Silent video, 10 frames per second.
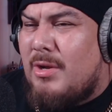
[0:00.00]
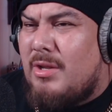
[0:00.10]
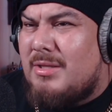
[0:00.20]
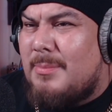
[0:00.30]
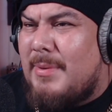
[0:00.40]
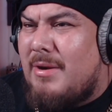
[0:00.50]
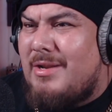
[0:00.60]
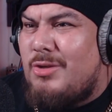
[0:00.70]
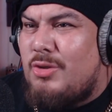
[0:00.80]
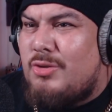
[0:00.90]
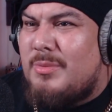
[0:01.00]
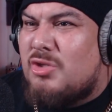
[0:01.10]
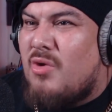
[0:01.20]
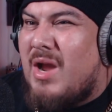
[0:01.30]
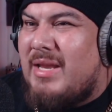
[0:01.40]
But apparently, YouTube
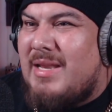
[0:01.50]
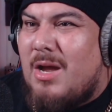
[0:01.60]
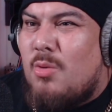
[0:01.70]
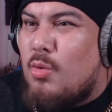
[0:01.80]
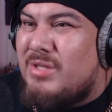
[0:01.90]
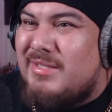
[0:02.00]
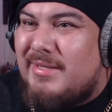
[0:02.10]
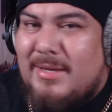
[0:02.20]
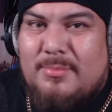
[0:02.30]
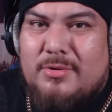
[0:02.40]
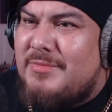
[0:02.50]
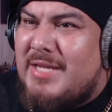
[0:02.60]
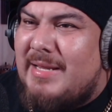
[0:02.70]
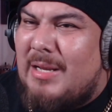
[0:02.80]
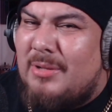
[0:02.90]
is cracking down once again,
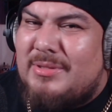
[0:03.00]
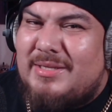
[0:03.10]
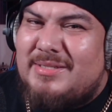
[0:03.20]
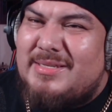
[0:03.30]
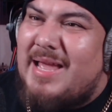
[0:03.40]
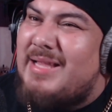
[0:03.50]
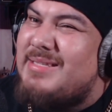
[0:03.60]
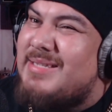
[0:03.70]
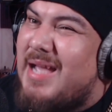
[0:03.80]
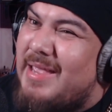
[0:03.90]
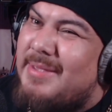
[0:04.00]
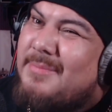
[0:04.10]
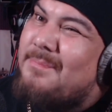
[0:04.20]
taking out these anti,